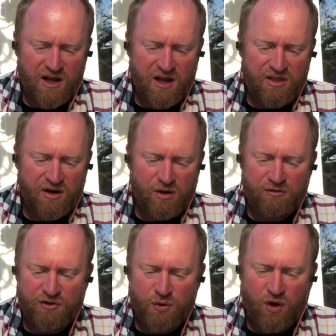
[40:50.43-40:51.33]
and there are
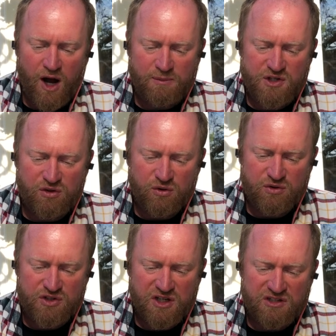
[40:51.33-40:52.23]
fewer
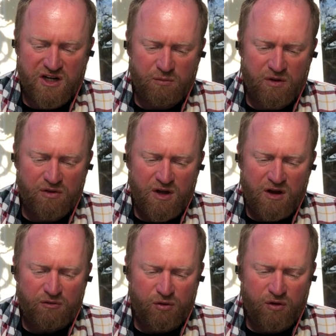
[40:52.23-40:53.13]
obstacles to contend with.
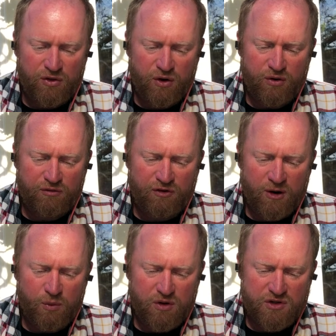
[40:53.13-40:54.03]
For although the
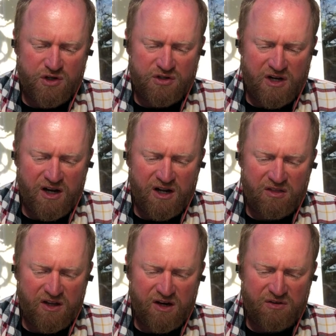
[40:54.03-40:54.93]
farm workers are
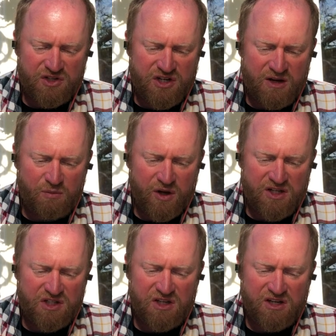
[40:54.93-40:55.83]
dying there in the same way
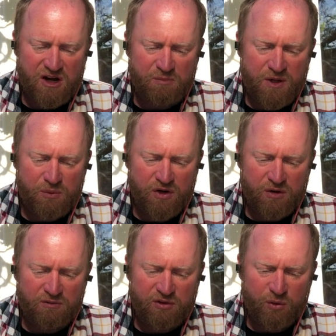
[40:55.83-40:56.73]
as in the town people
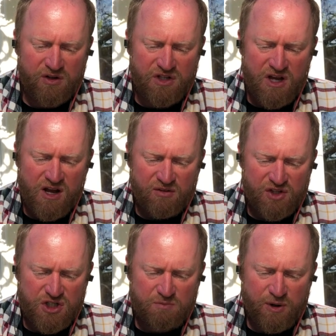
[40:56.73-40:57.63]
here in Florence, the
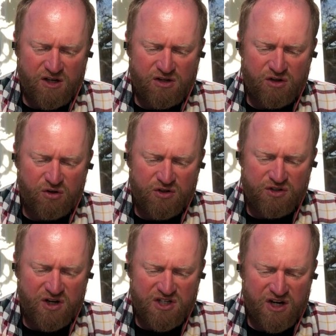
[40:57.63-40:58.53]
spectacle is
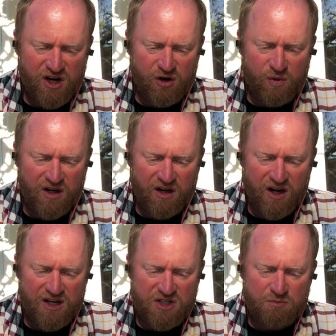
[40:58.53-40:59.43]
less harrowing,
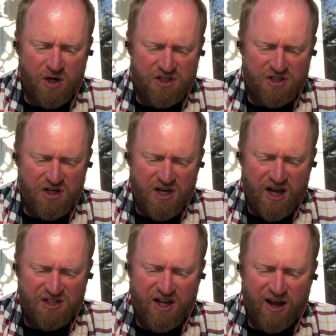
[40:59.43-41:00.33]
inasmuch
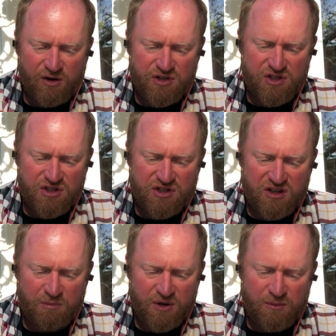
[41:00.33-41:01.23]
as the houses
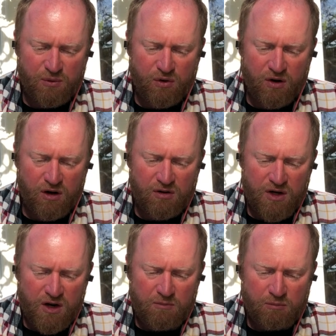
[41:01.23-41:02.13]
and the people are
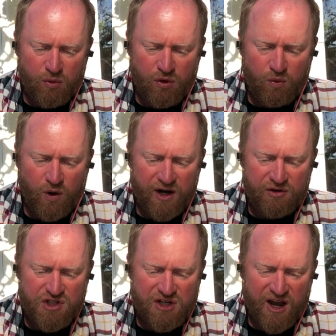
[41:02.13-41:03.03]
more
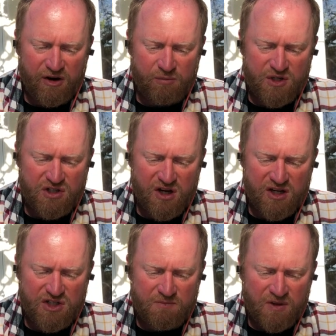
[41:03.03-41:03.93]
widely scattered.
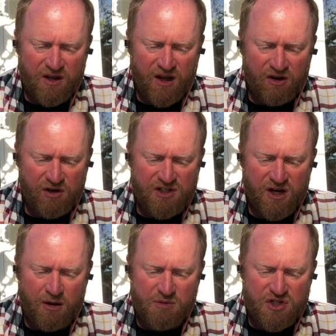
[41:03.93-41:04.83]
Besides, unless I
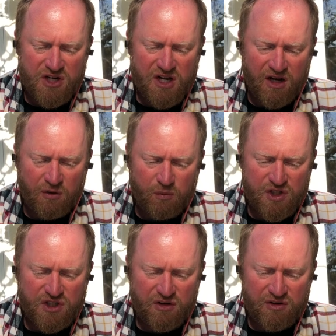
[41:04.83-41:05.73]
am mistaken, we
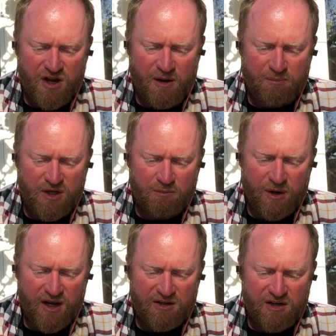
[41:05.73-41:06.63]
shall not be
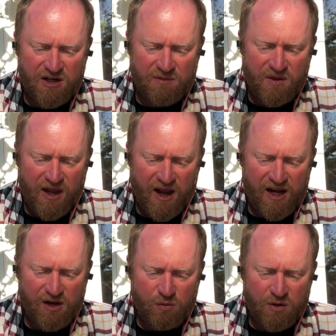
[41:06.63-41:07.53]
abandoning
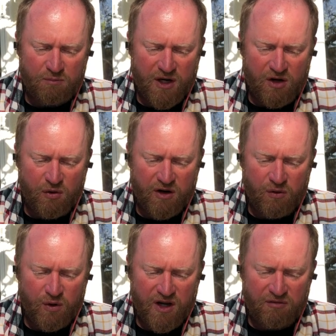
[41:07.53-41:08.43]
anyone by going
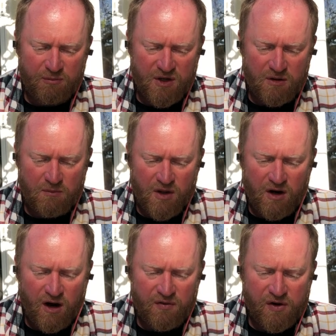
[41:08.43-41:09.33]
away from here.
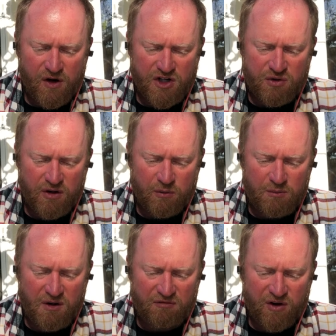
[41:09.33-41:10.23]
On the contrary, we
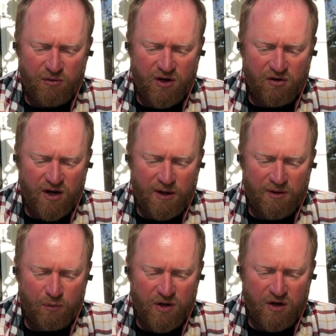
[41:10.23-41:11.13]
may fairly claim
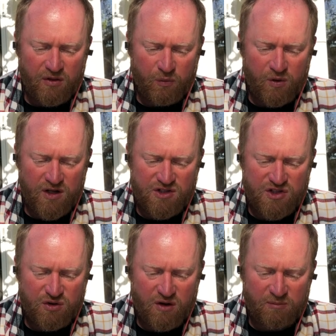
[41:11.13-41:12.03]
that we are the ones
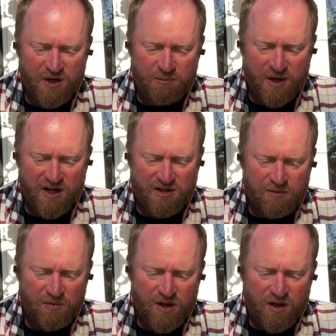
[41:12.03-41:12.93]
who have been abandoned,
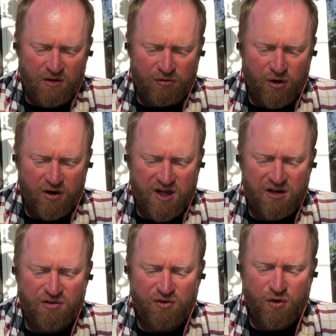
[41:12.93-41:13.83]
for our
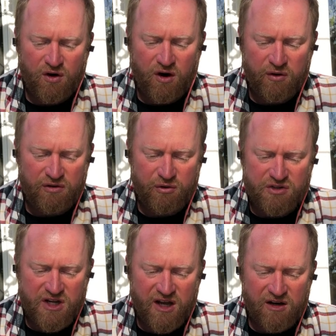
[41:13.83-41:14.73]
kinsfolk are either
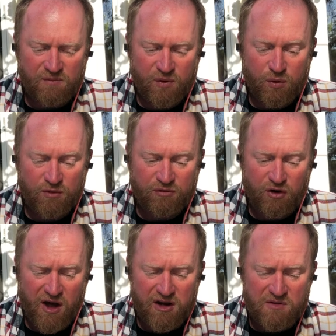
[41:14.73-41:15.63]
dead or
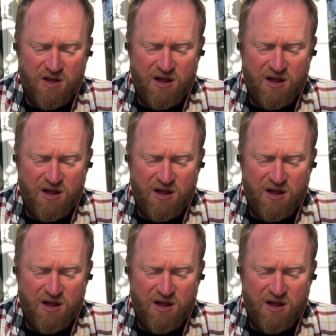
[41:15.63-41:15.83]
fled,